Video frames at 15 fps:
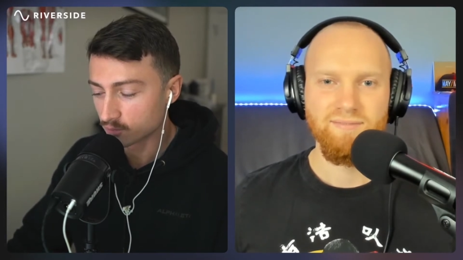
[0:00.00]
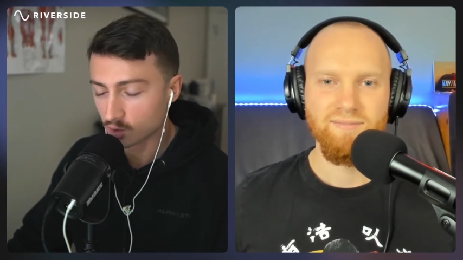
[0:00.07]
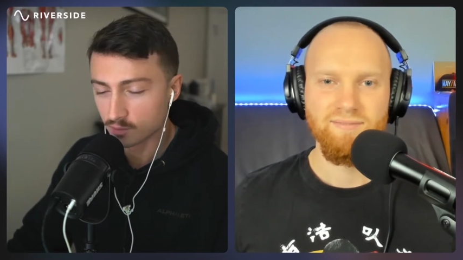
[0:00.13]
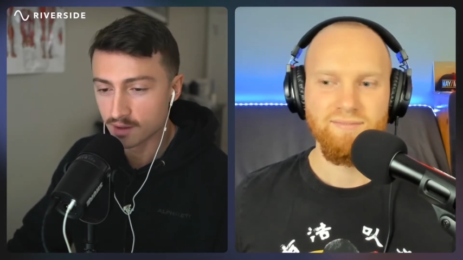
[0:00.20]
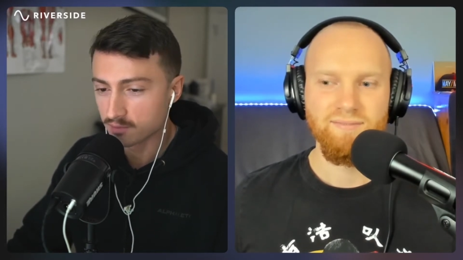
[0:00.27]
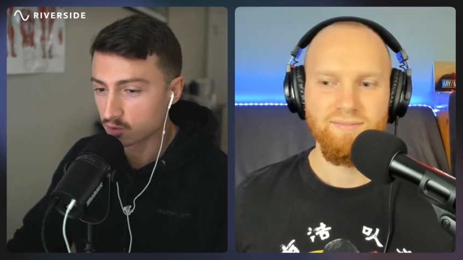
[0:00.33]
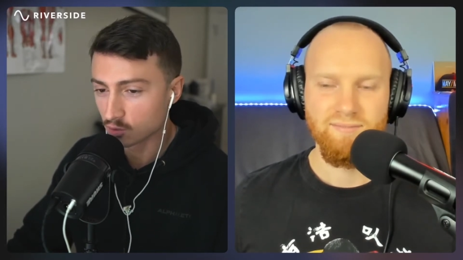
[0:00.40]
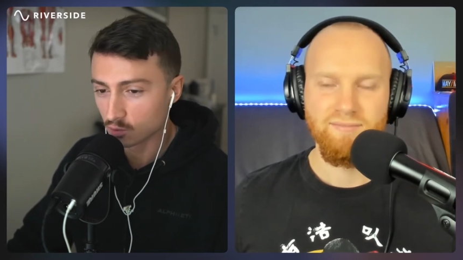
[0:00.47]
Speaker 1: or
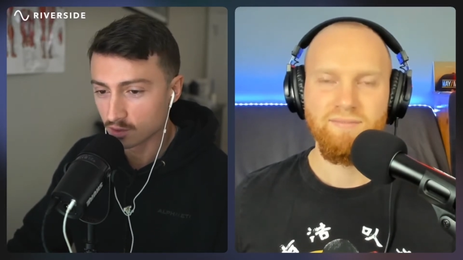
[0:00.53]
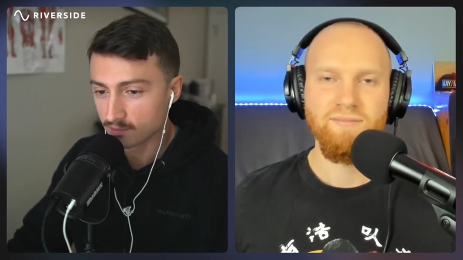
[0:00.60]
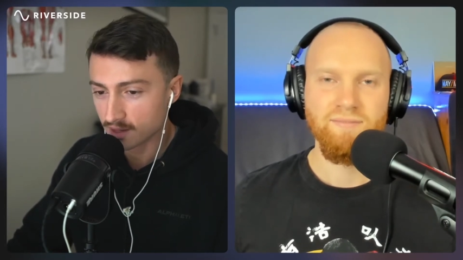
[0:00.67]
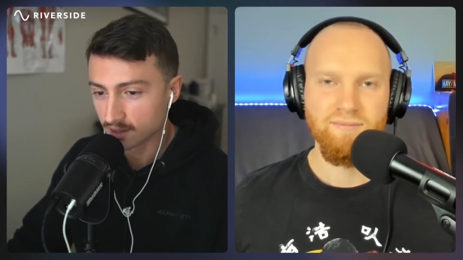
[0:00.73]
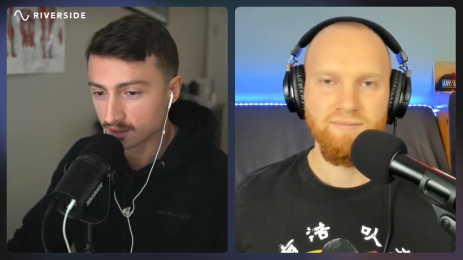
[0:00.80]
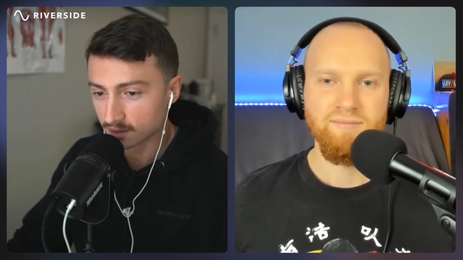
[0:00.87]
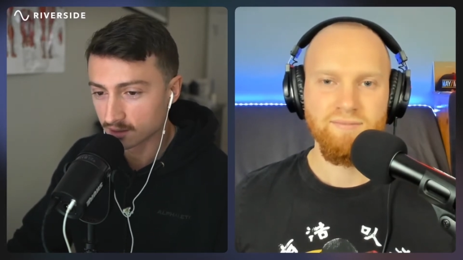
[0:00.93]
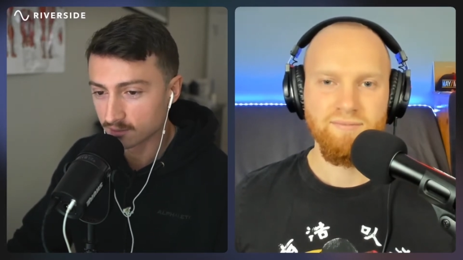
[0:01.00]
maybe you were
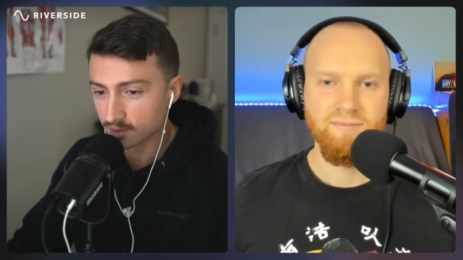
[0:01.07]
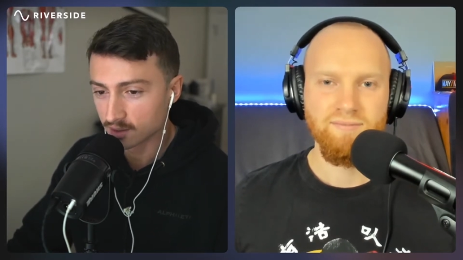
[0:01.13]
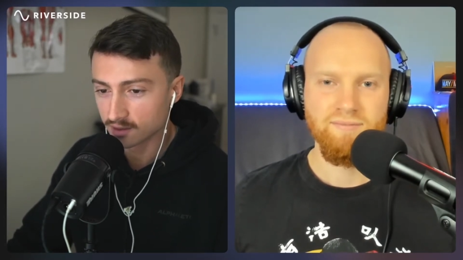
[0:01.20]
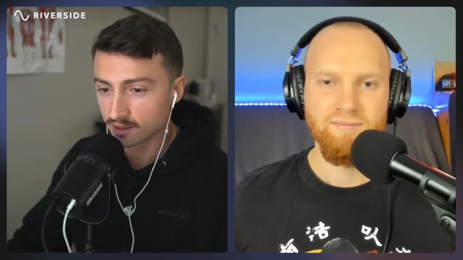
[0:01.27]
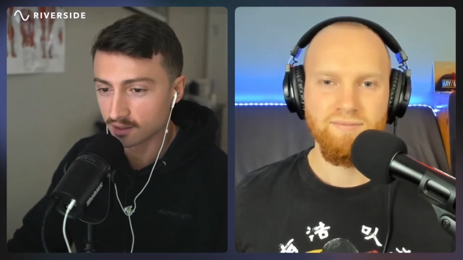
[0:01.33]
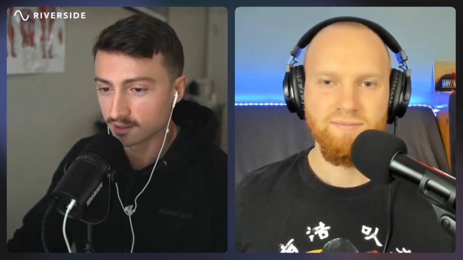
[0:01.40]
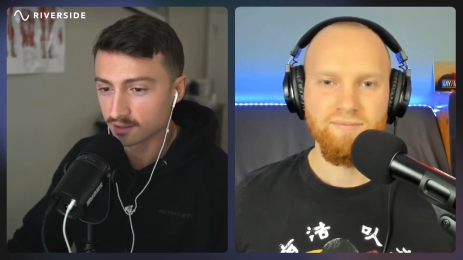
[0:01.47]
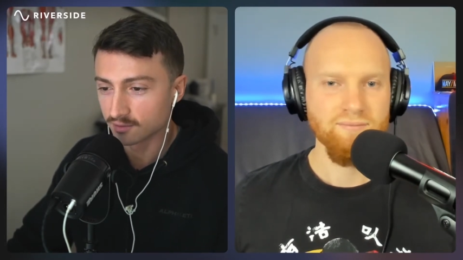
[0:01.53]
medically, but
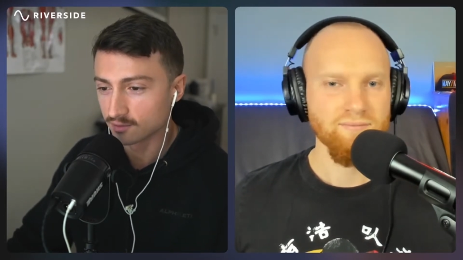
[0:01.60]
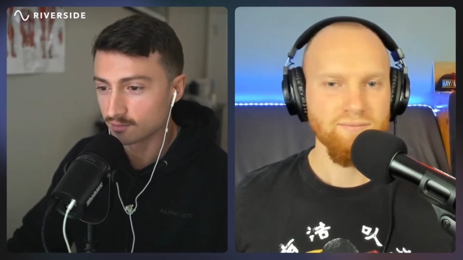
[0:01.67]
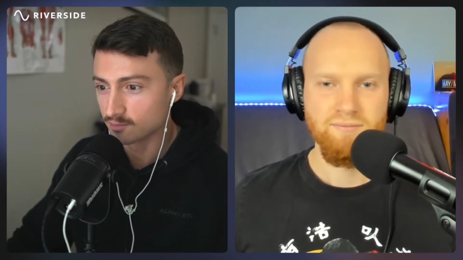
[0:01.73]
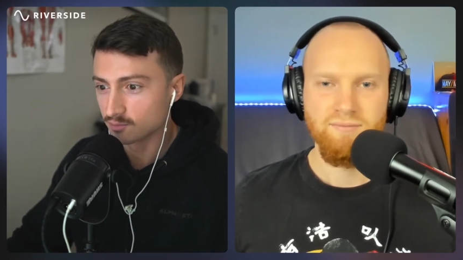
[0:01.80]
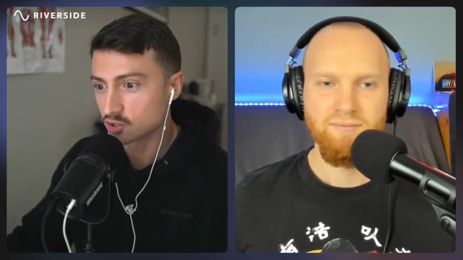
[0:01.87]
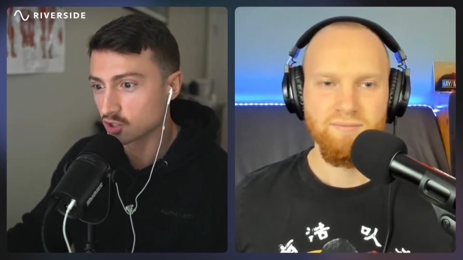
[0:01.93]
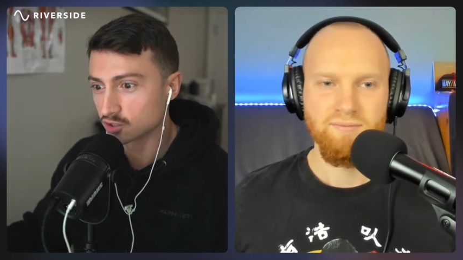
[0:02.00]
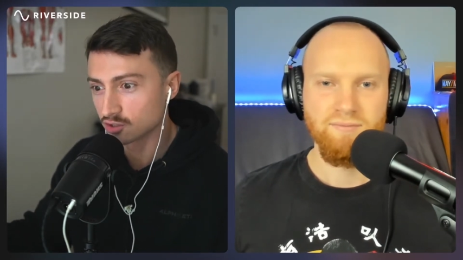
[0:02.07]
like
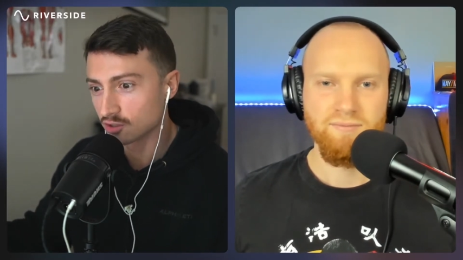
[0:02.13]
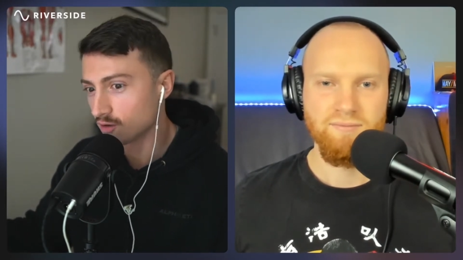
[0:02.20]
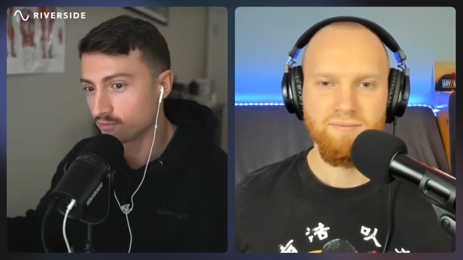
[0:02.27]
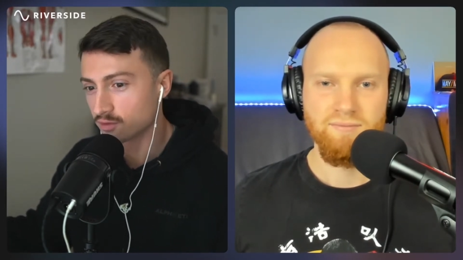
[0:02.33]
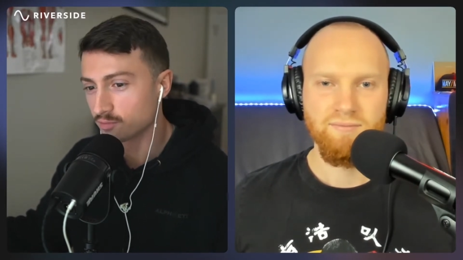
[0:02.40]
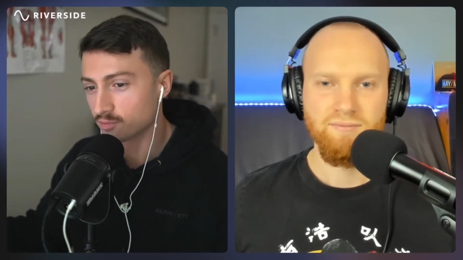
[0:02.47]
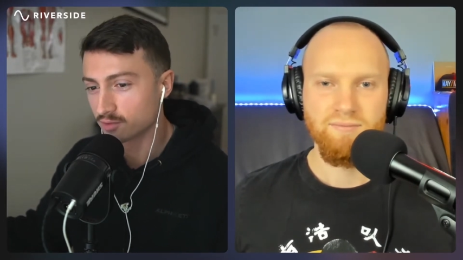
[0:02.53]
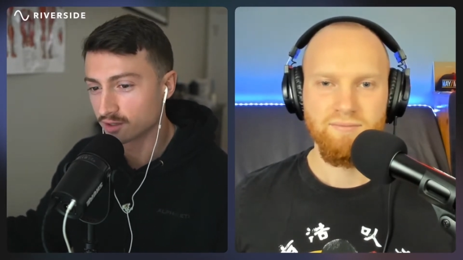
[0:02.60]
just
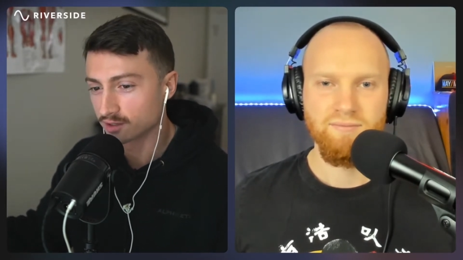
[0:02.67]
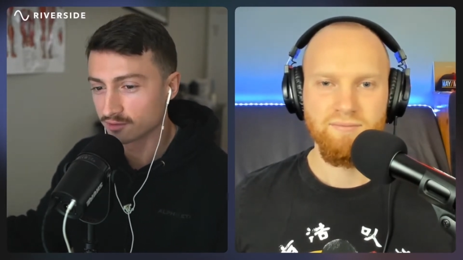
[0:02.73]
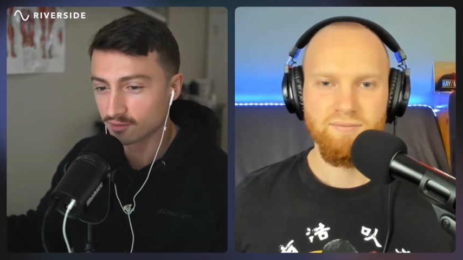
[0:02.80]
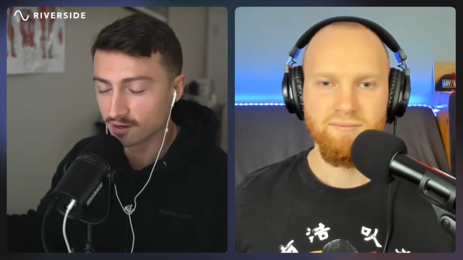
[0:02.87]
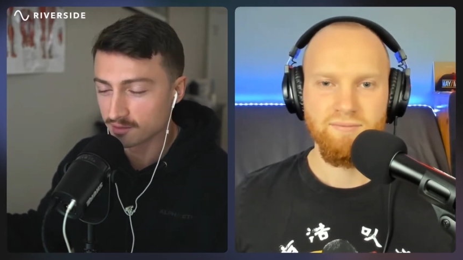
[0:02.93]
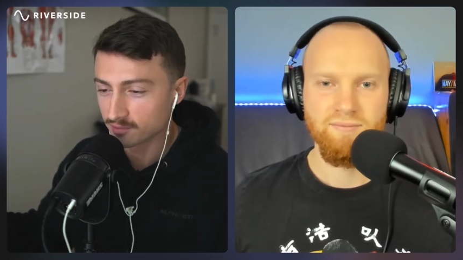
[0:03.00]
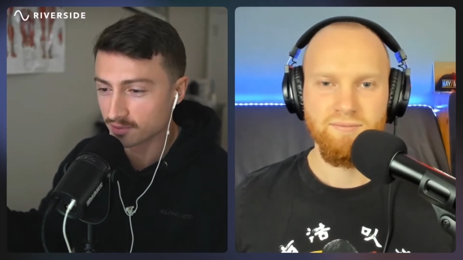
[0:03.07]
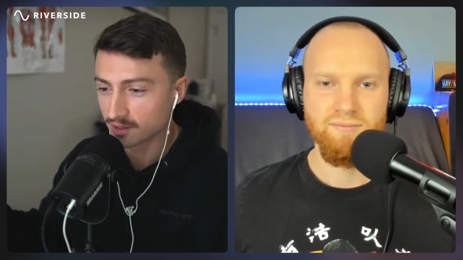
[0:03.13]
off the brink,
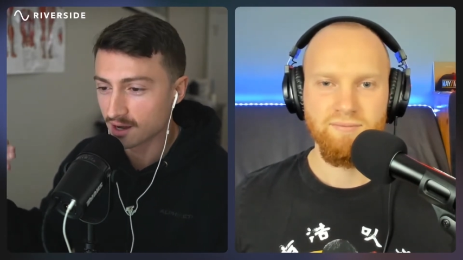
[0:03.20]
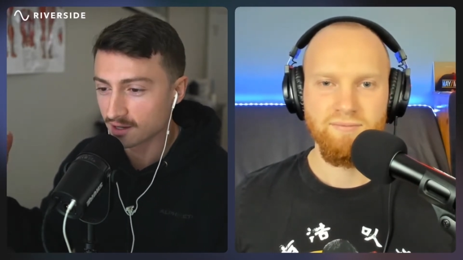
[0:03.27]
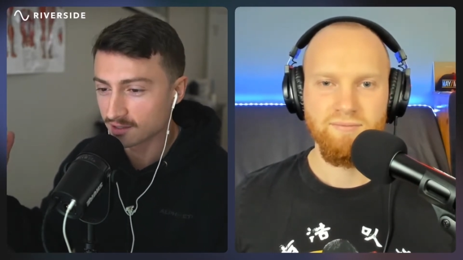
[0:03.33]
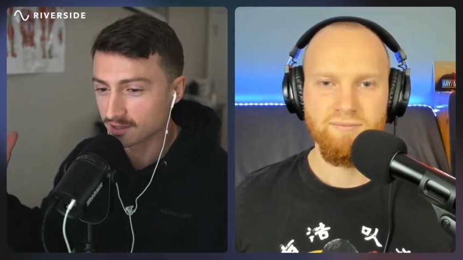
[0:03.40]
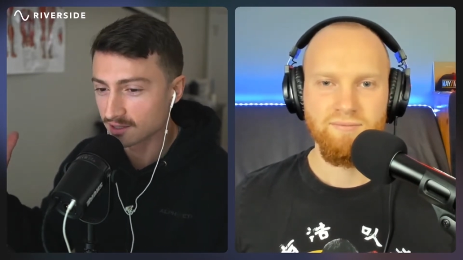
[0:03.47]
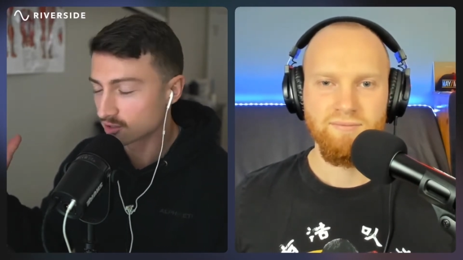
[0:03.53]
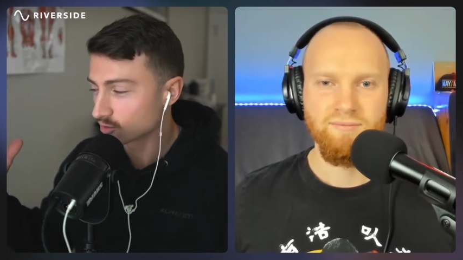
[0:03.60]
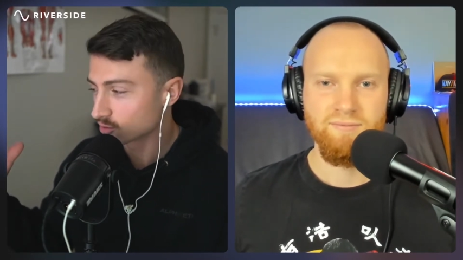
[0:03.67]
right? But I
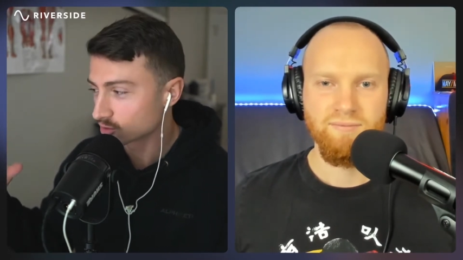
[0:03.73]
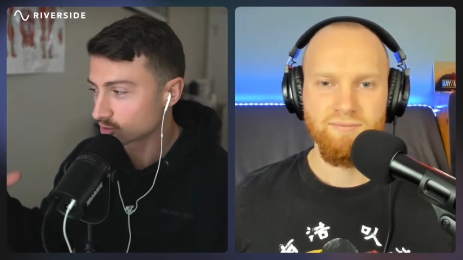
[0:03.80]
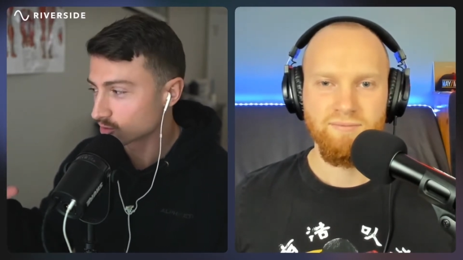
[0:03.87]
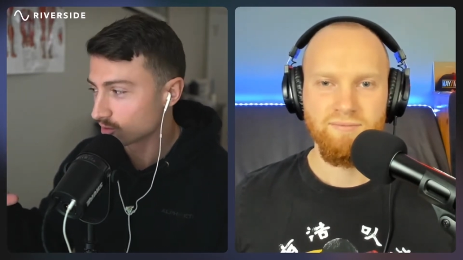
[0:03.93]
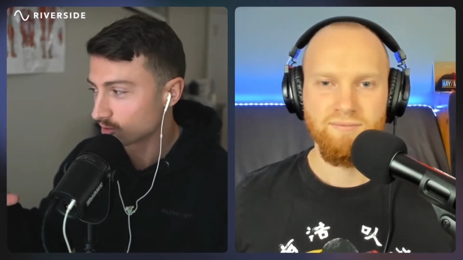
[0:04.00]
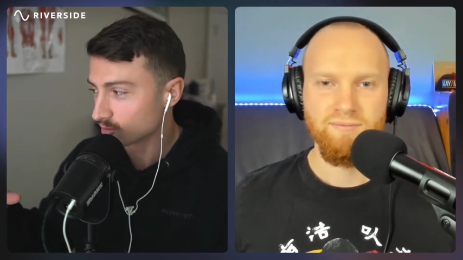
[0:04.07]
think your story